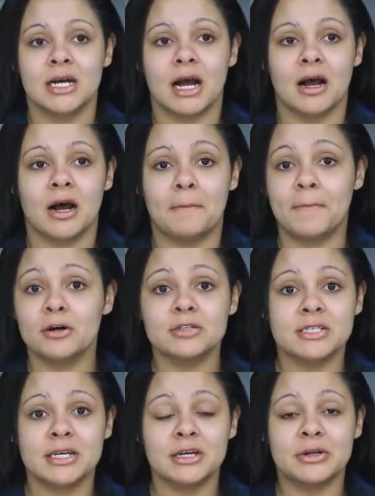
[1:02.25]
uh,
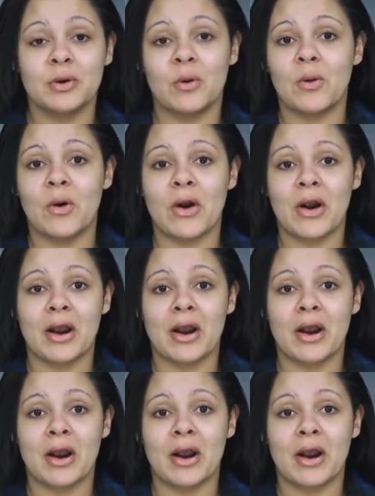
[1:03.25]
person or